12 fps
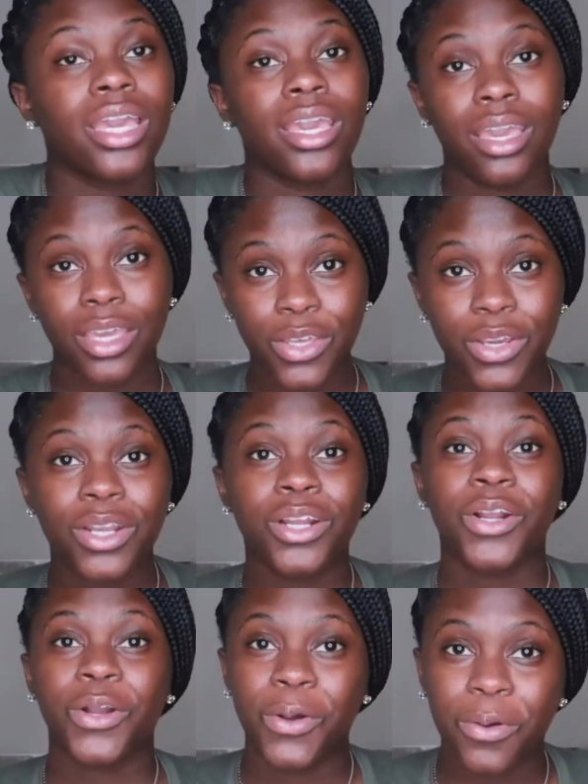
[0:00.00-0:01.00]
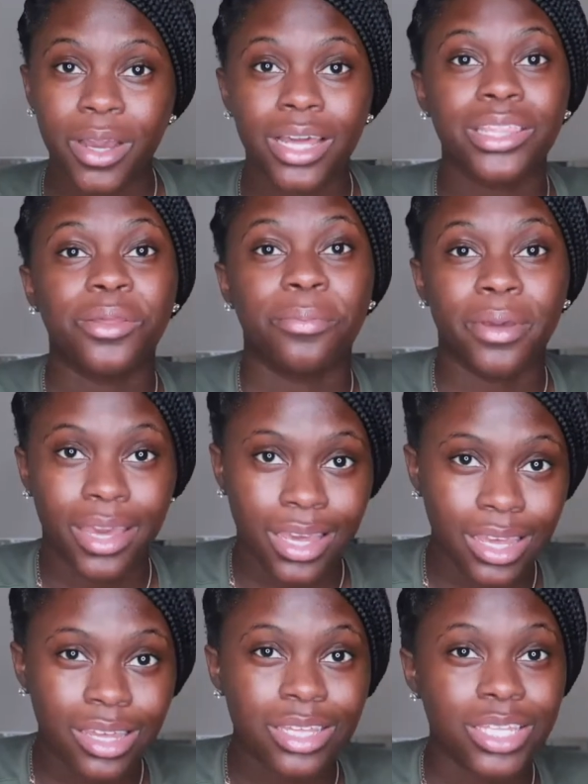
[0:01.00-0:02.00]
and your girl got the
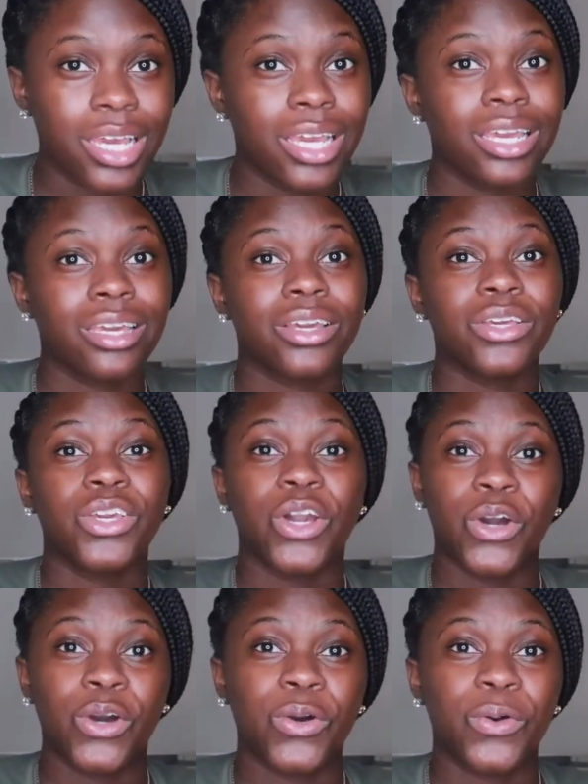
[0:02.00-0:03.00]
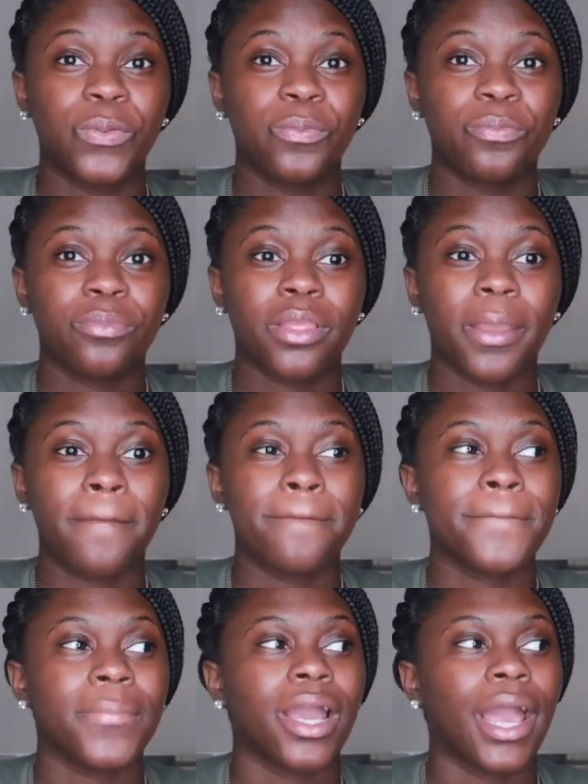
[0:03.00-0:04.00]
bag. Like, y'all,
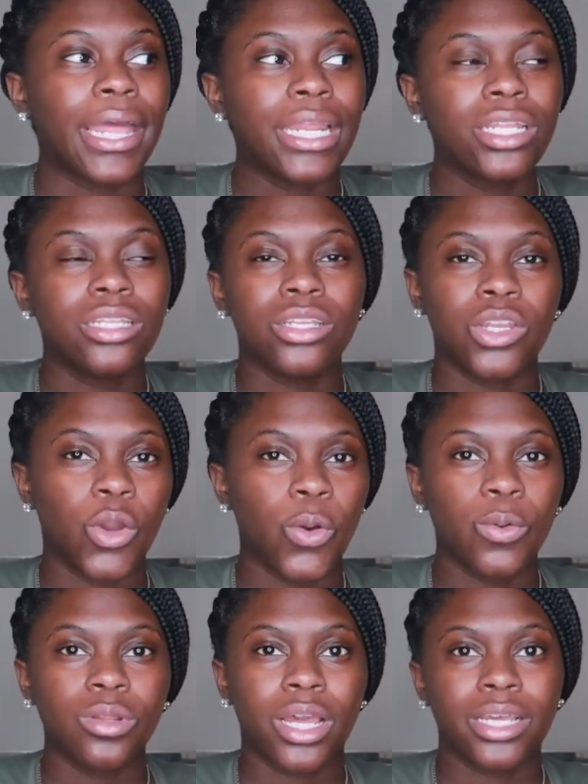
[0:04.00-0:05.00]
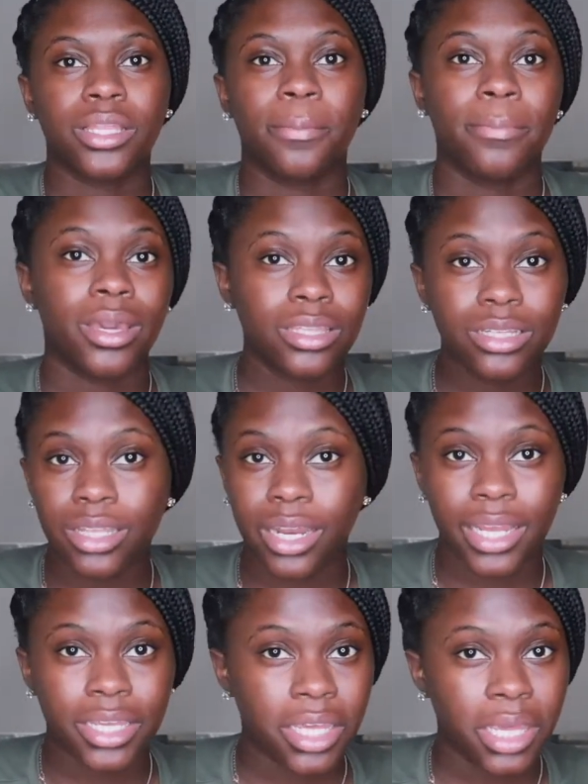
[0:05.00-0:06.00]
I didn't know like the method that
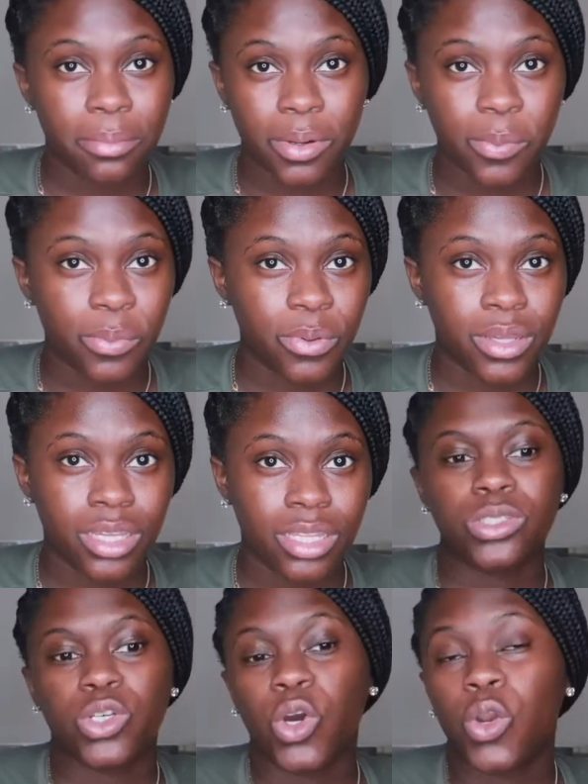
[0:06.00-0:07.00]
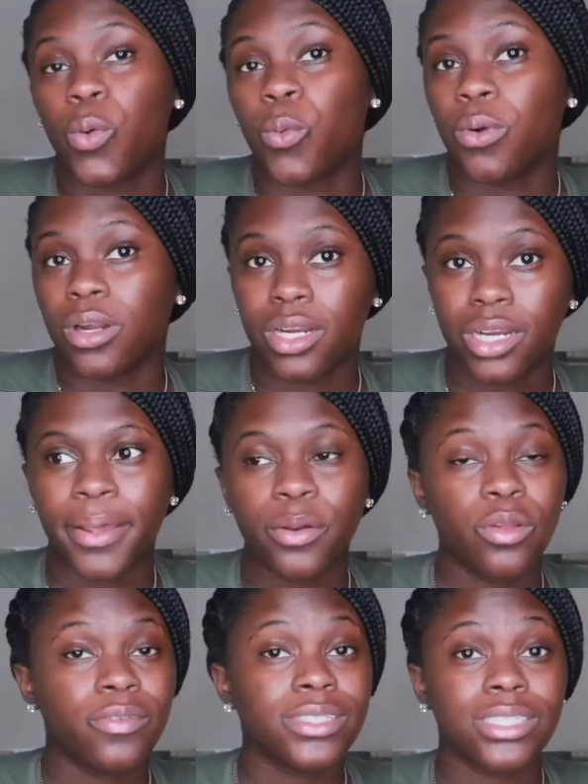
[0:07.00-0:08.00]
I came up with was gonna work. I don't
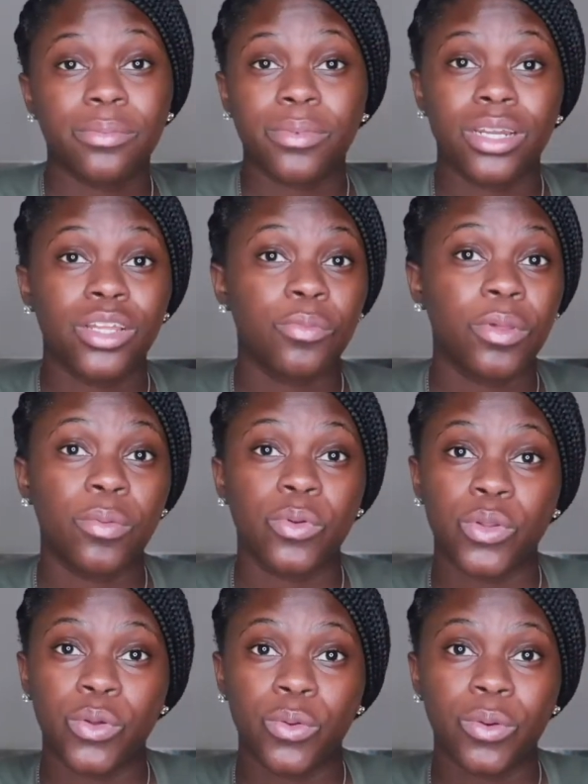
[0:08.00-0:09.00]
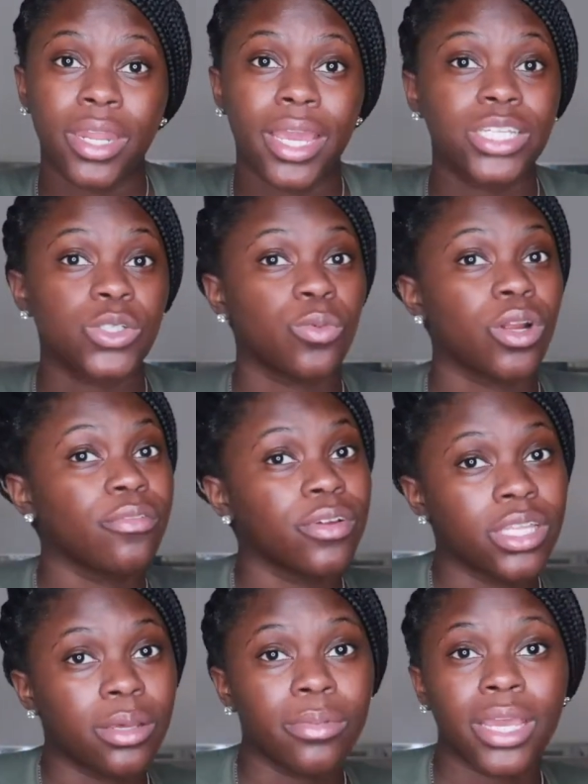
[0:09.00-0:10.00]
know if this is something other people do and it hasn't worked for
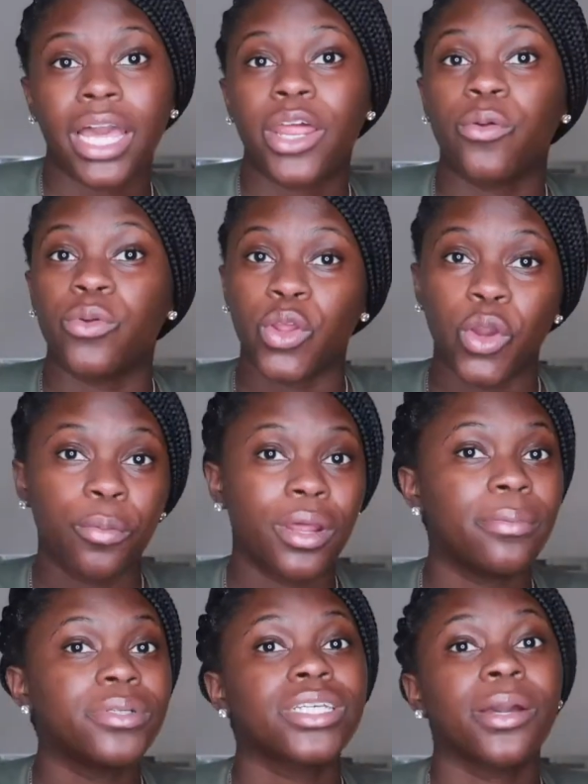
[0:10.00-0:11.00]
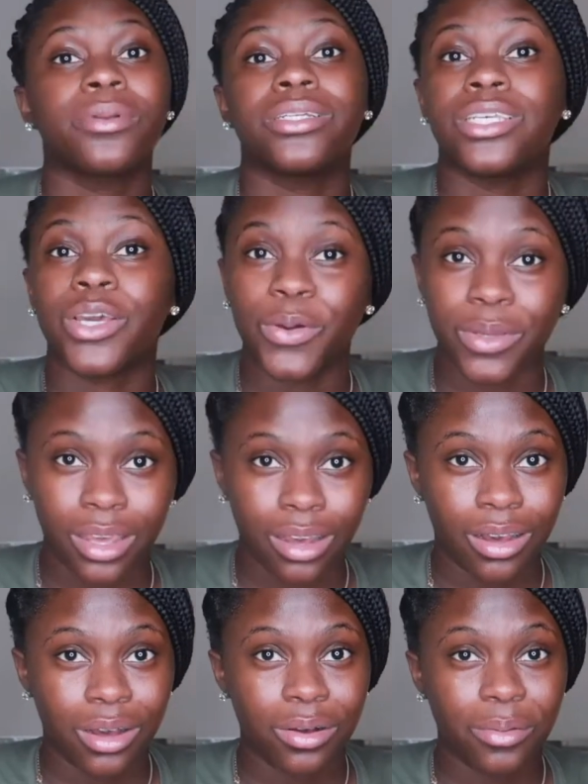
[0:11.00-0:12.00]
them. Like, I don't know, but I'm just coming to tell
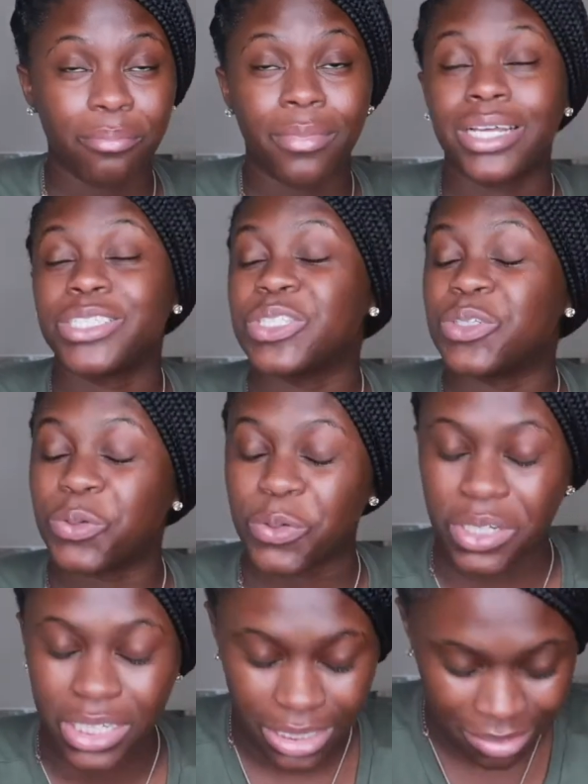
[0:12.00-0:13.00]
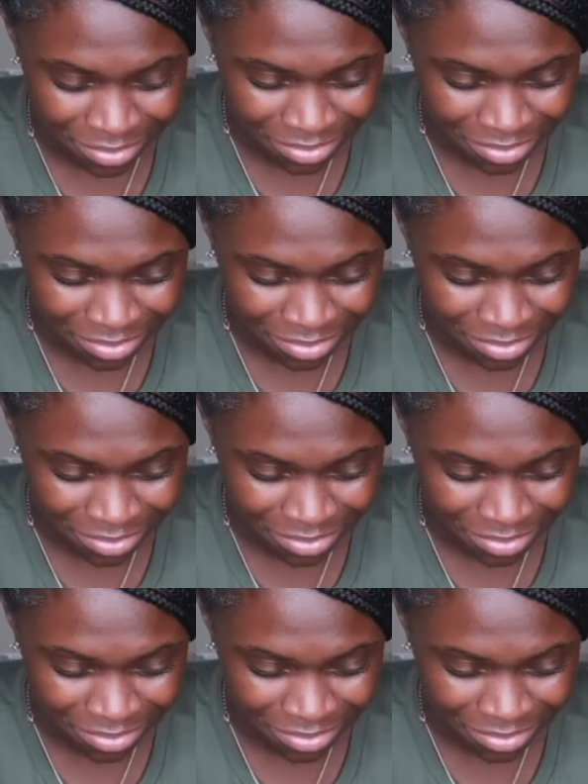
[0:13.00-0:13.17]
y'all my story.